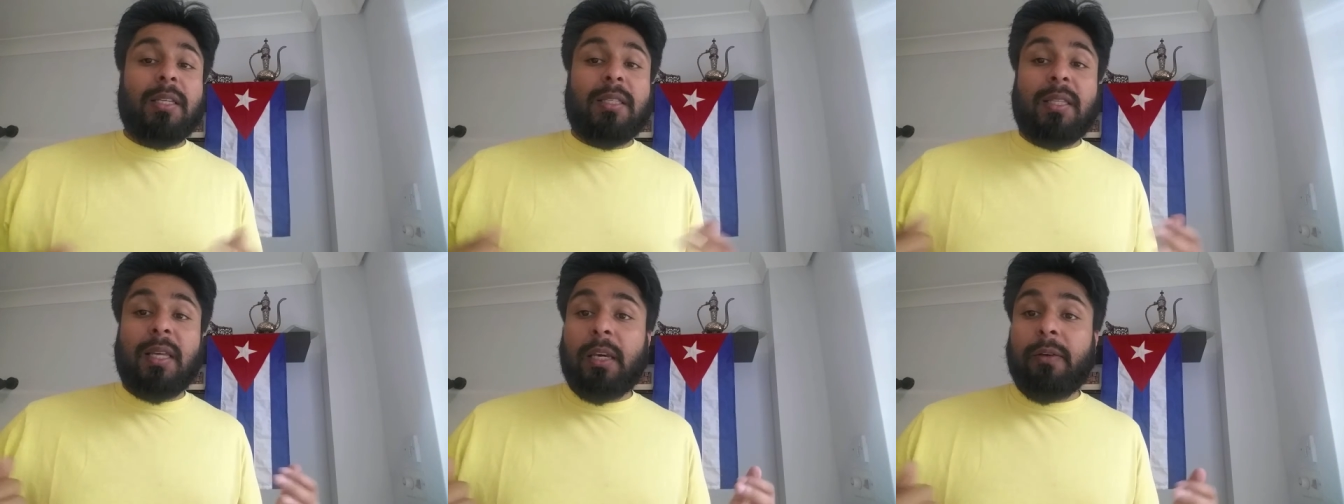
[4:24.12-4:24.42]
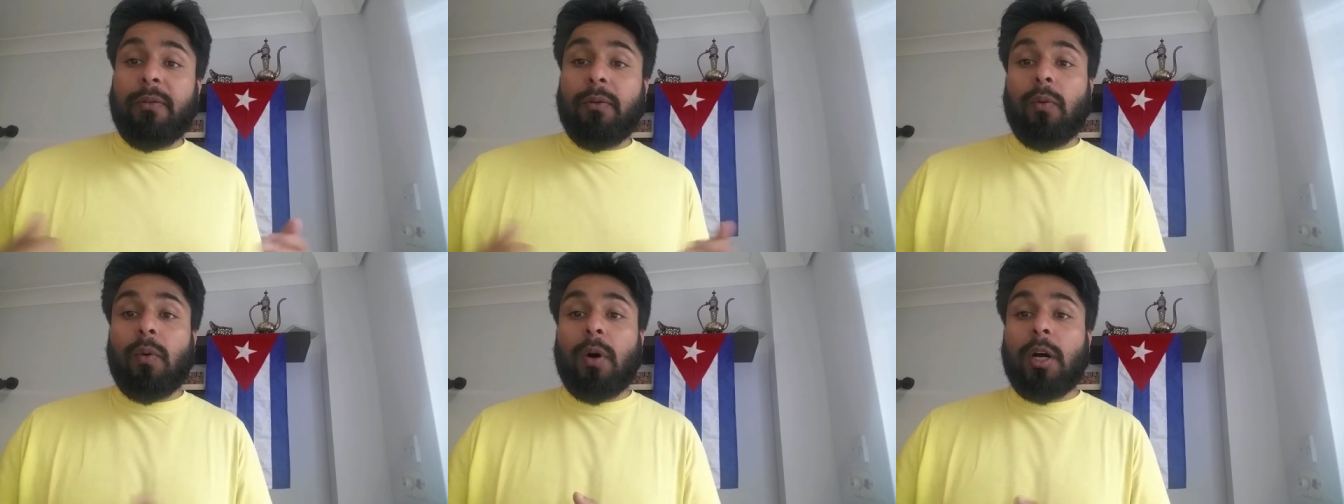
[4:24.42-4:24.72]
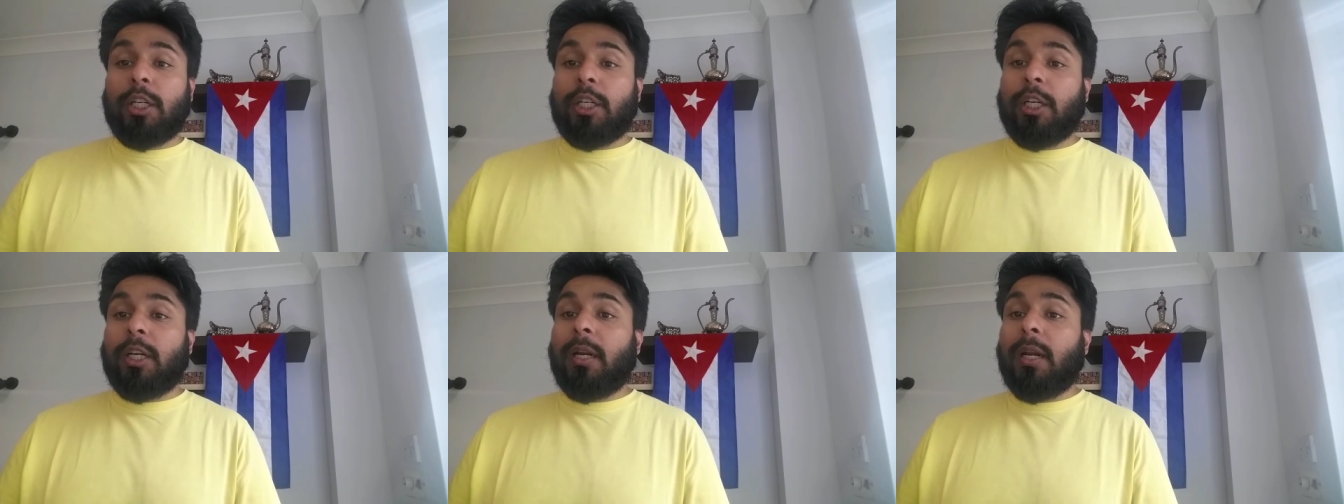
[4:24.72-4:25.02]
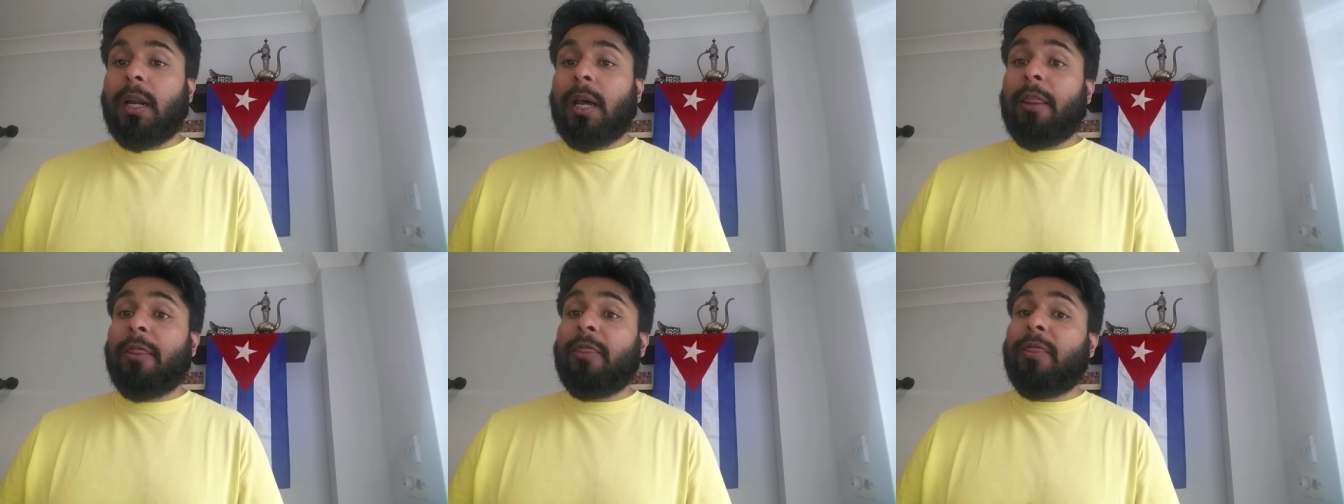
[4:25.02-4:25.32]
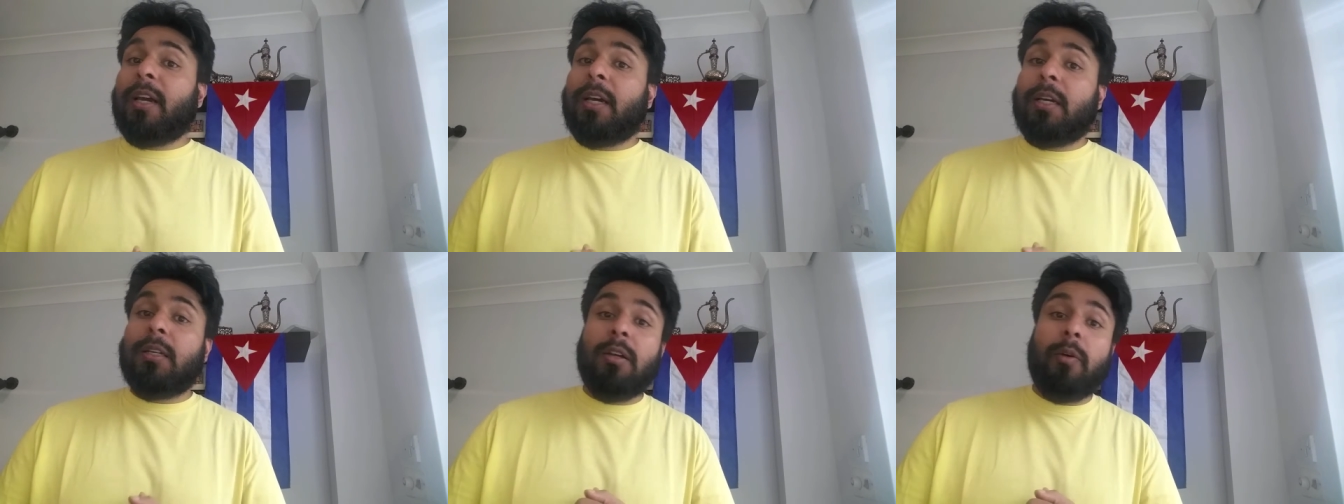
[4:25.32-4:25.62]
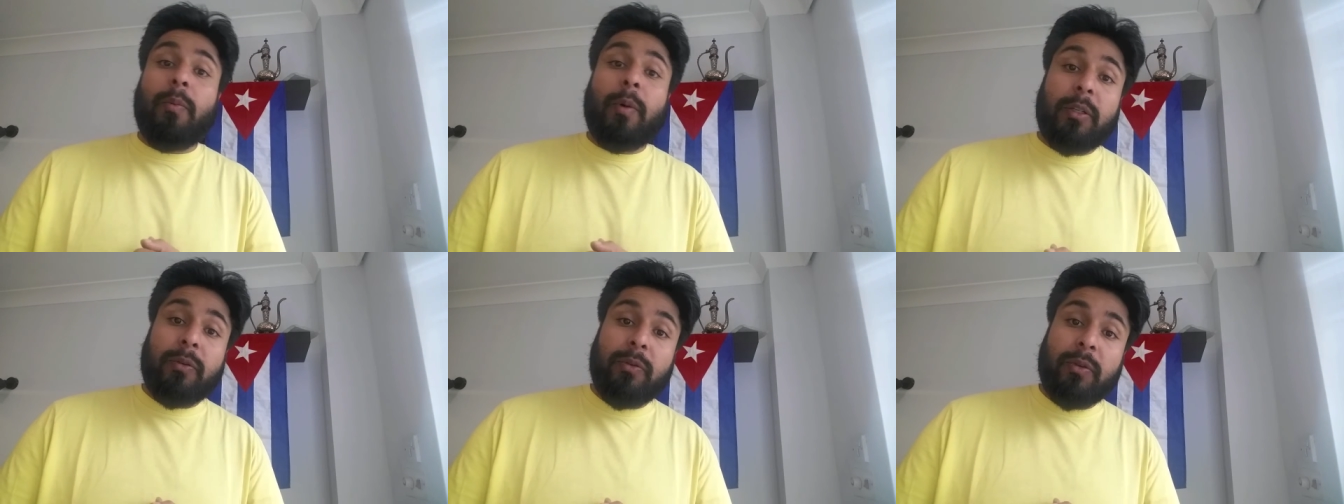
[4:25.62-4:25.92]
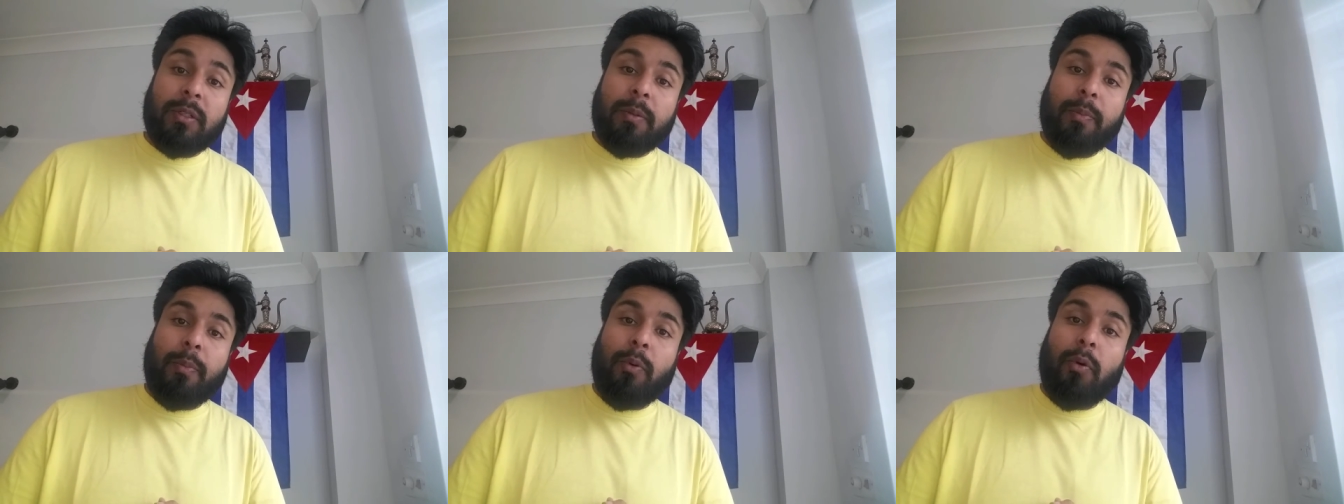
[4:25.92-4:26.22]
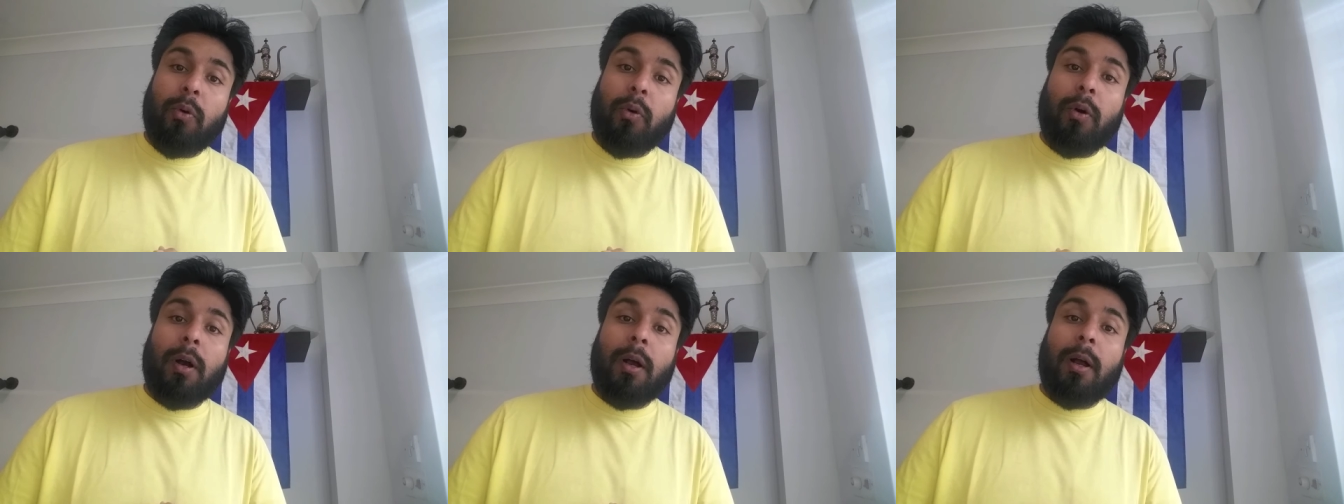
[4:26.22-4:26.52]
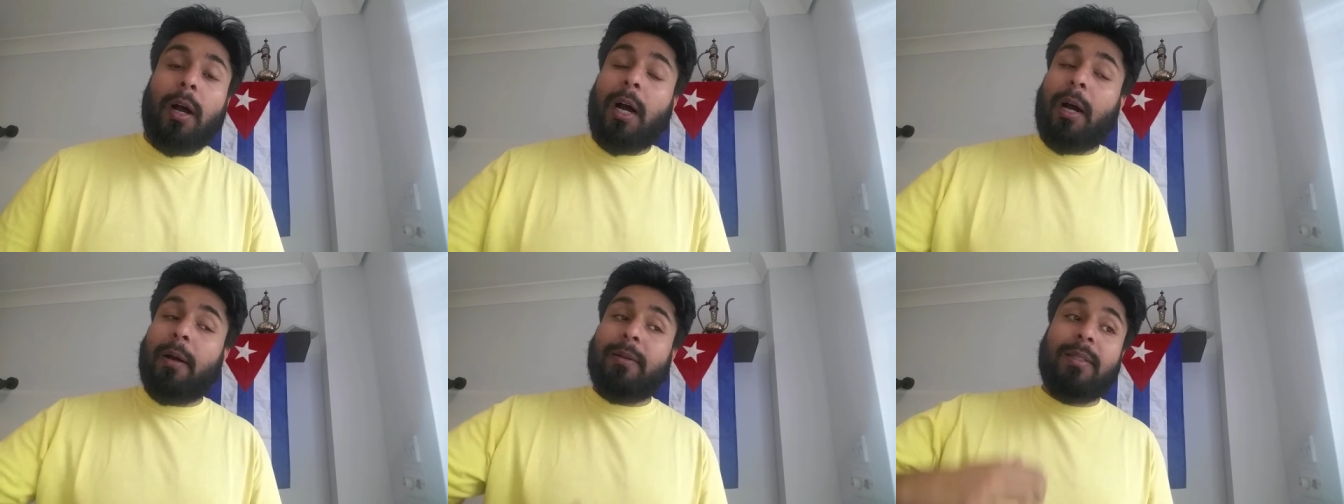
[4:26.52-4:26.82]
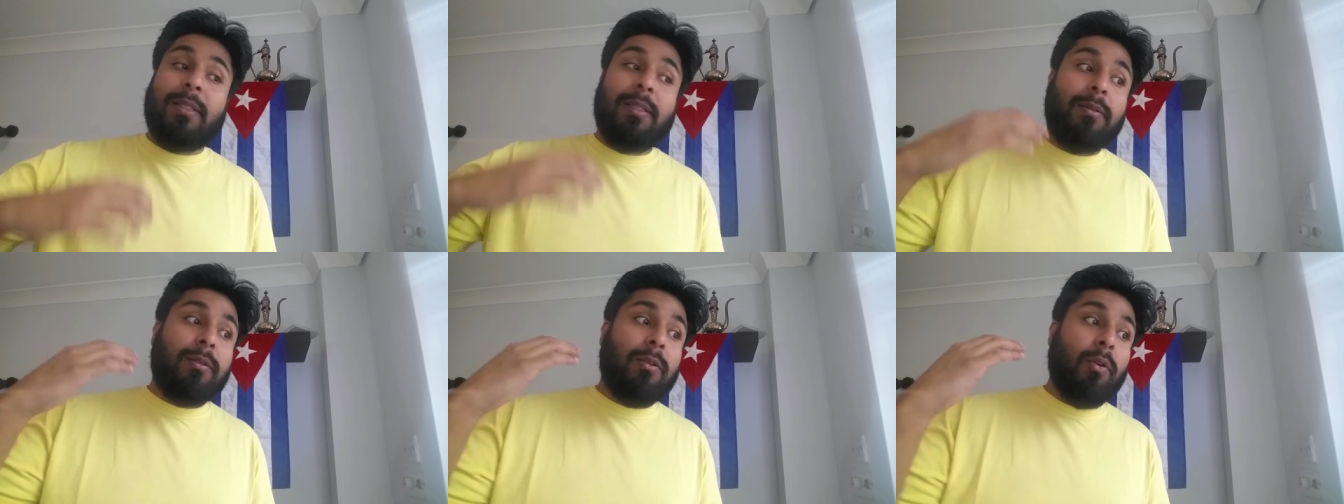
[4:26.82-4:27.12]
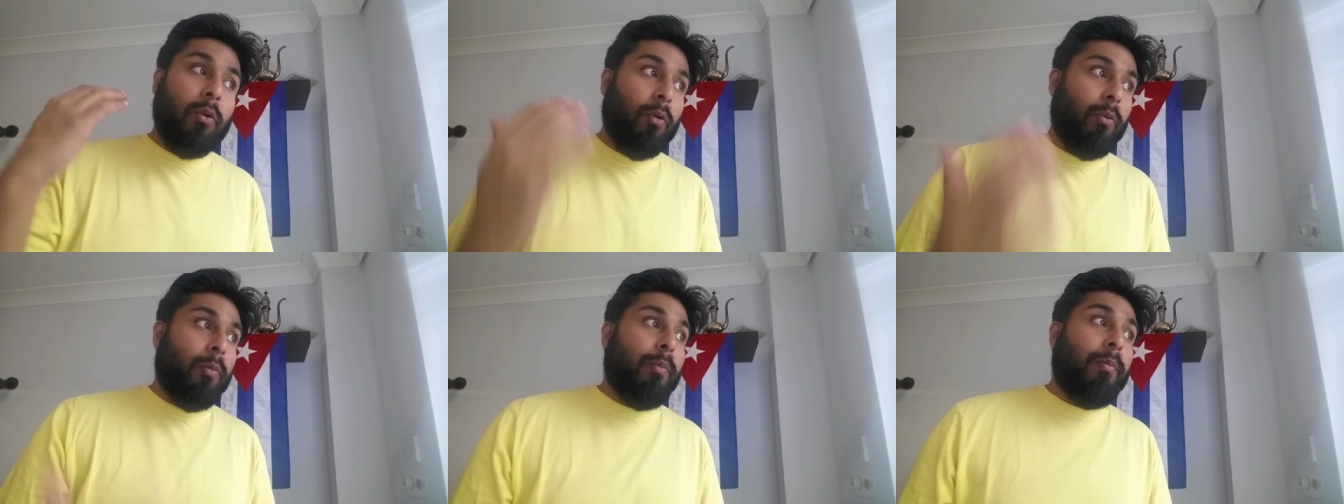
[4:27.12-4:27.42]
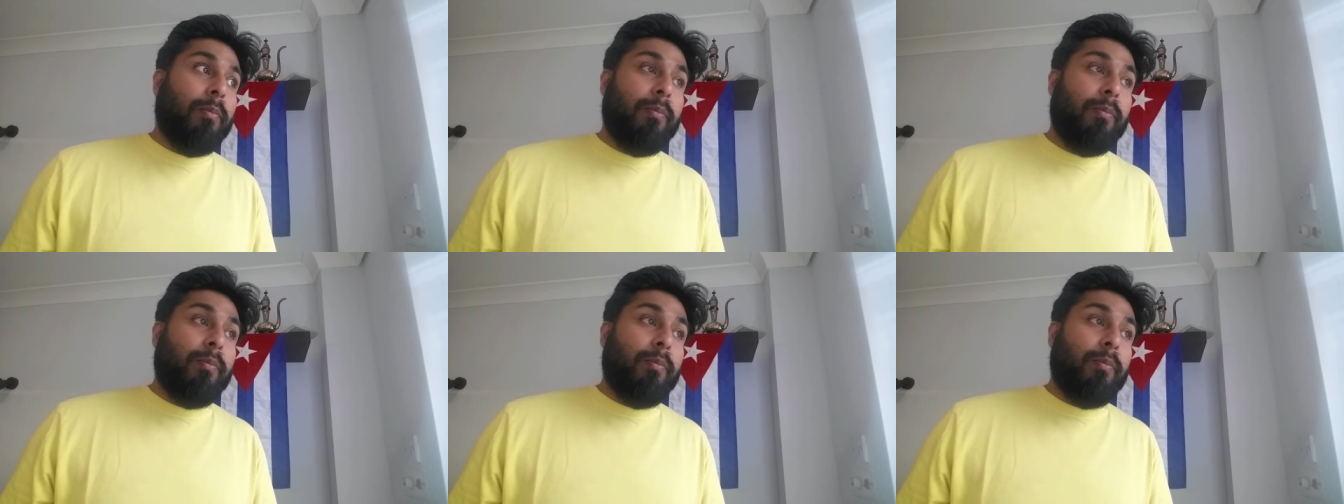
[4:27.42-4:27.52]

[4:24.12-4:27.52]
thank you for watching and thank you so much for the support i still